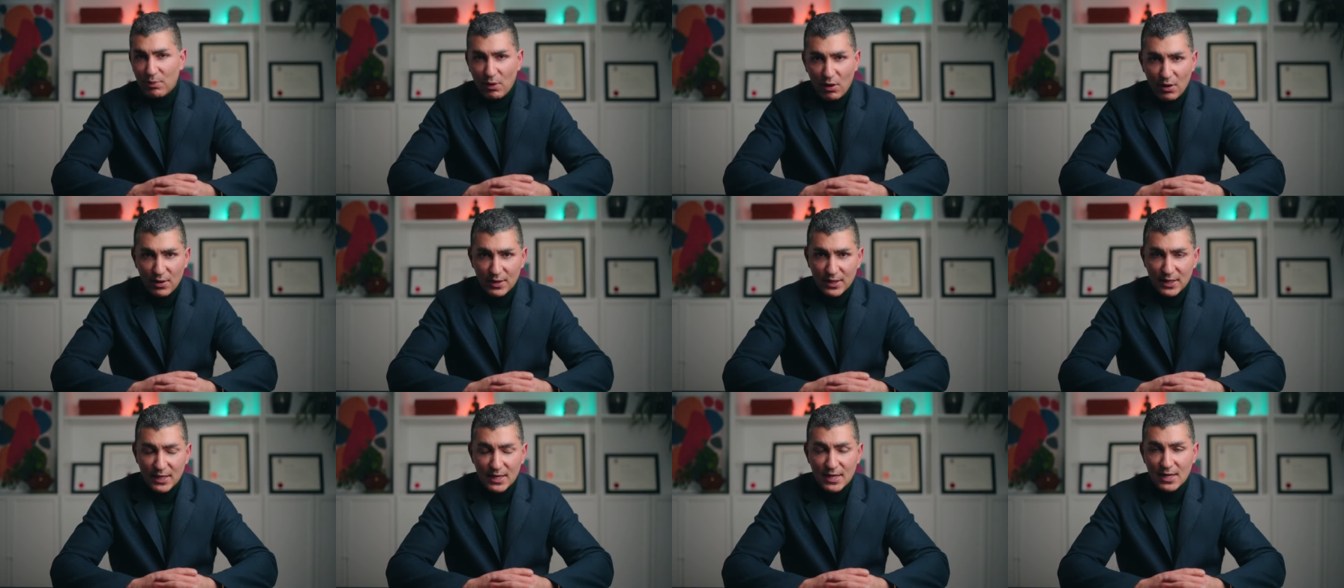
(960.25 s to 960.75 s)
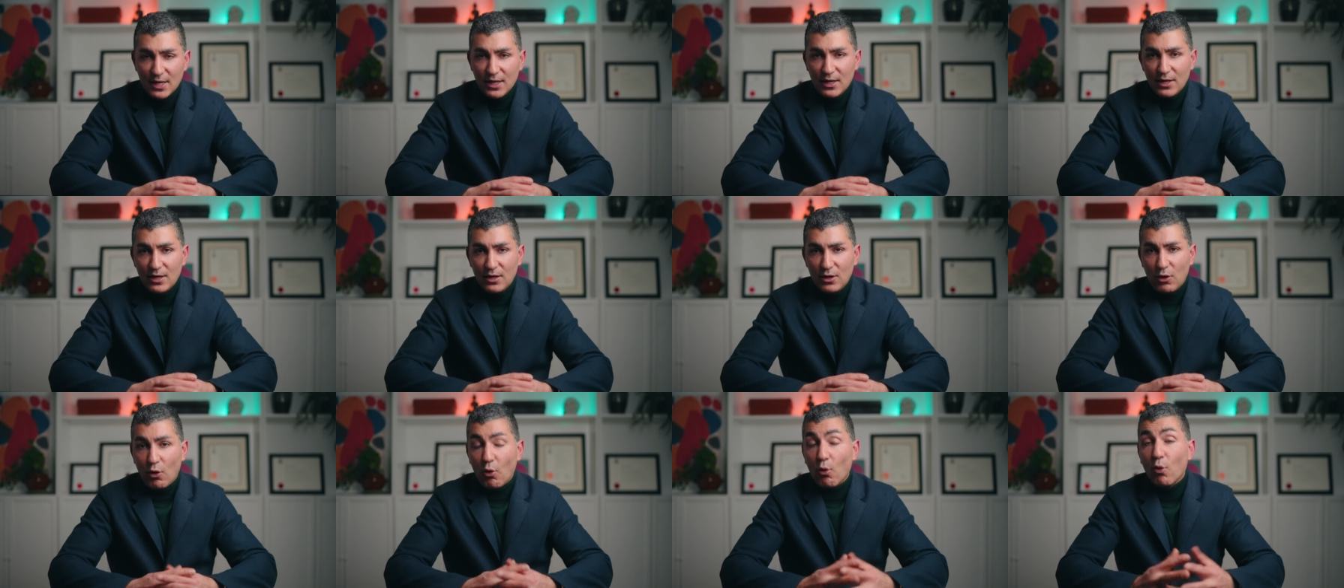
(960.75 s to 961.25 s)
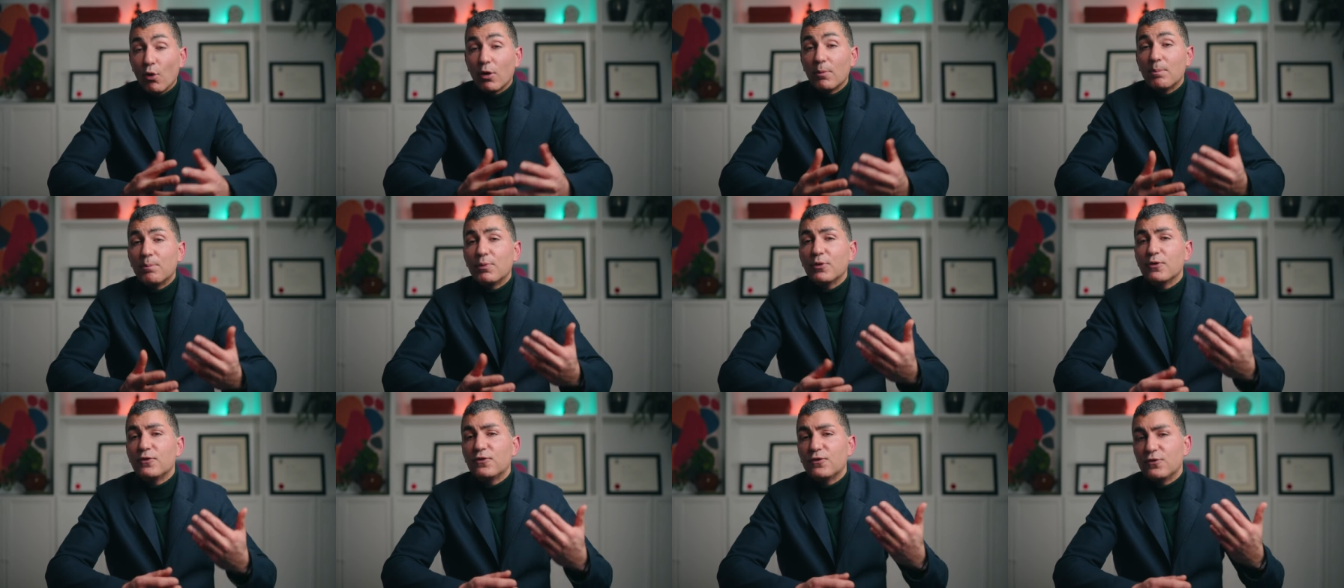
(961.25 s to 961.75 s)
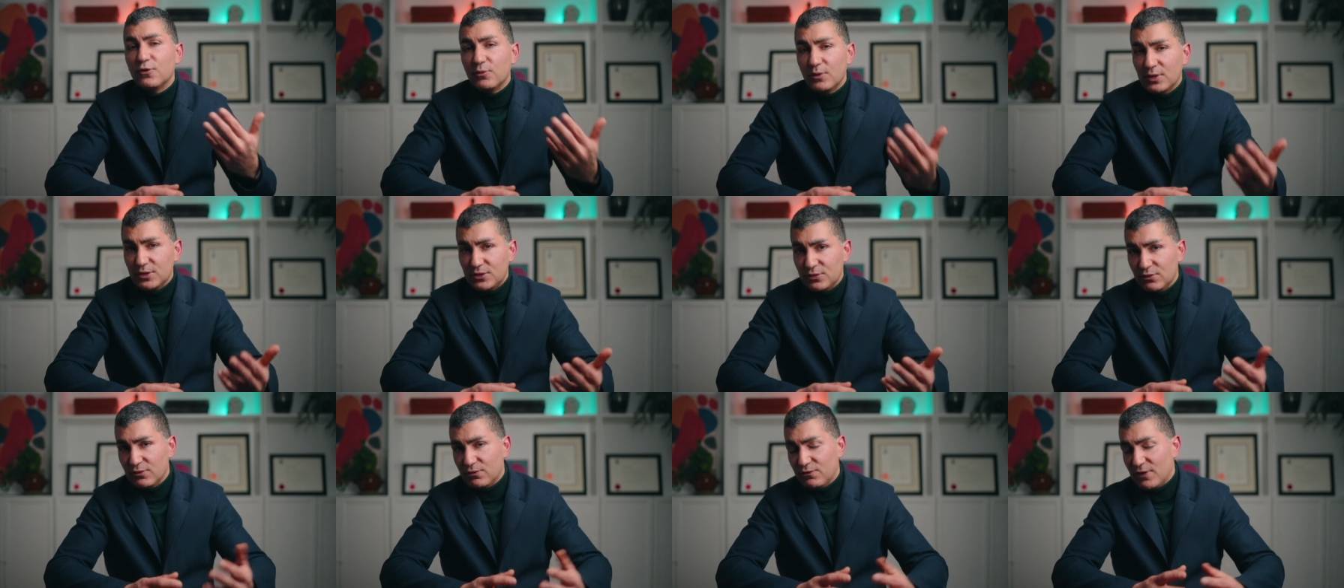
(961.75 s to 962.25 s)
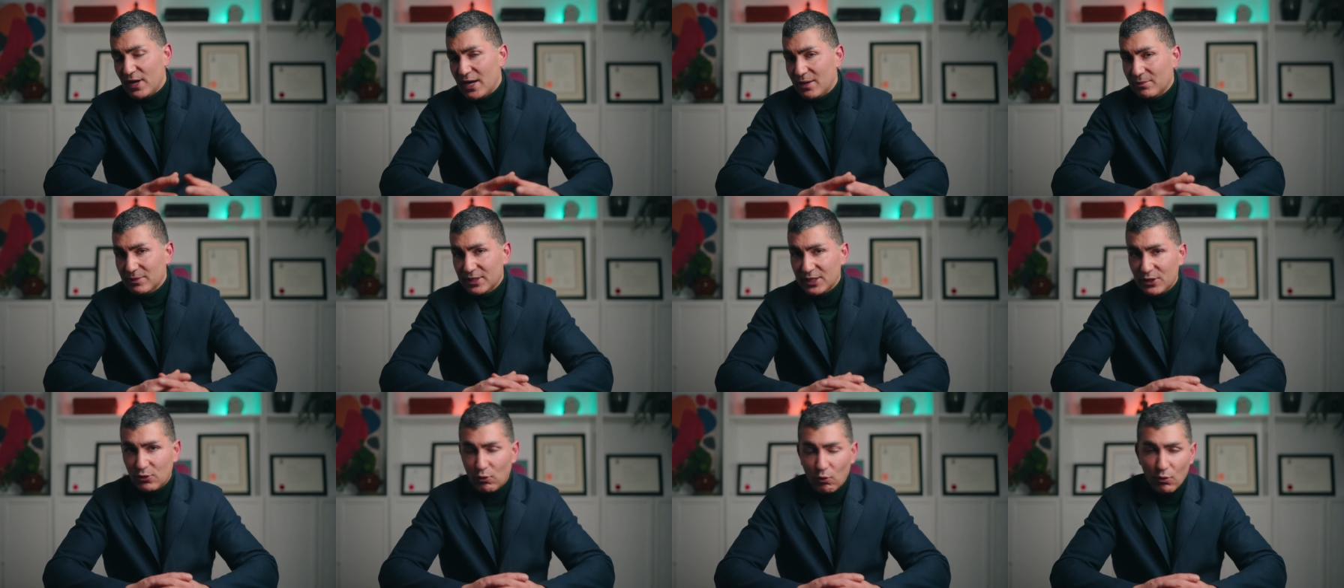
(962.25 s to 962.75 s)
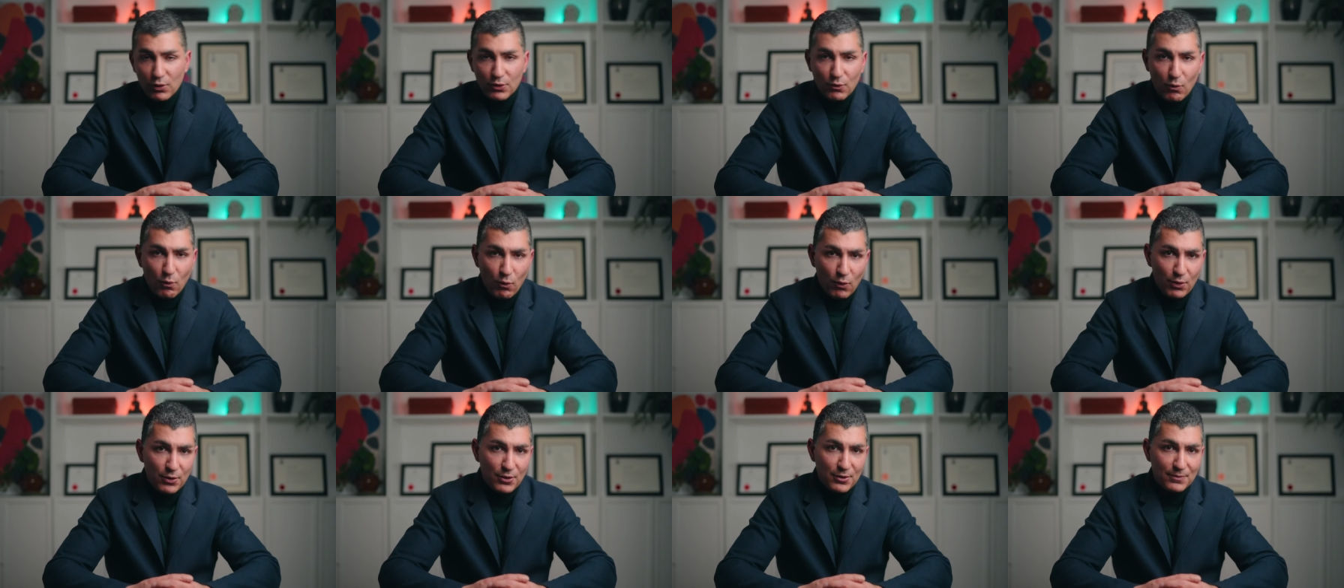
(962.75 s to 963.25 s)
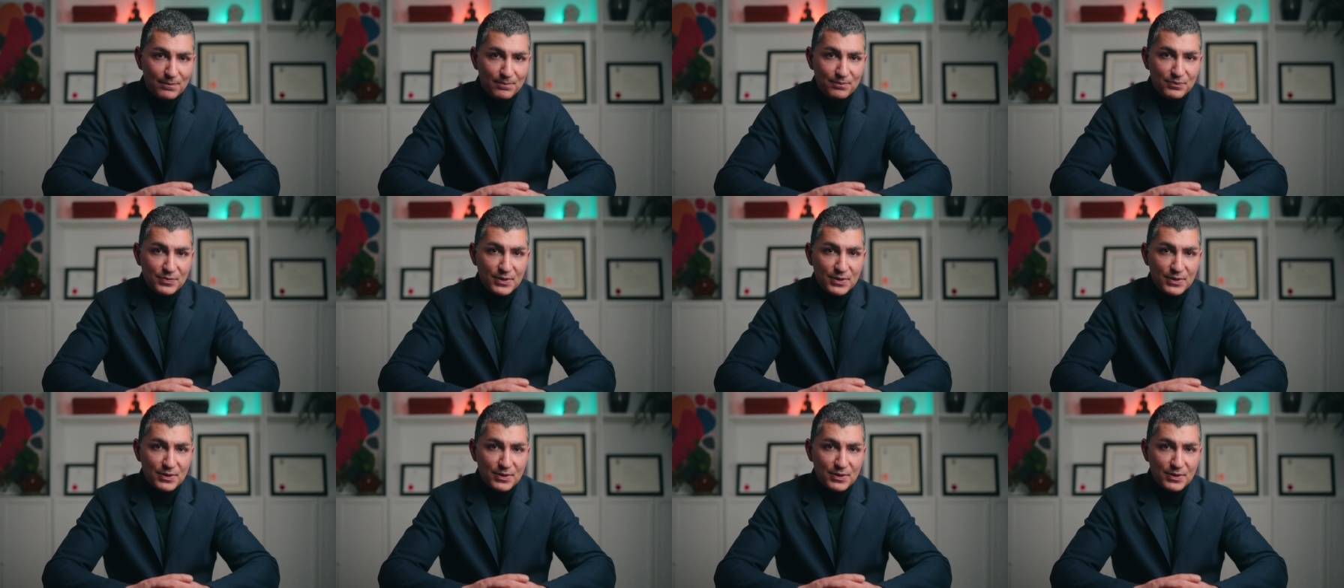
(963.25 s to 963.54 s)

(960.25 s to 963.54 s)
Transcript: party or pursuant to a family court order.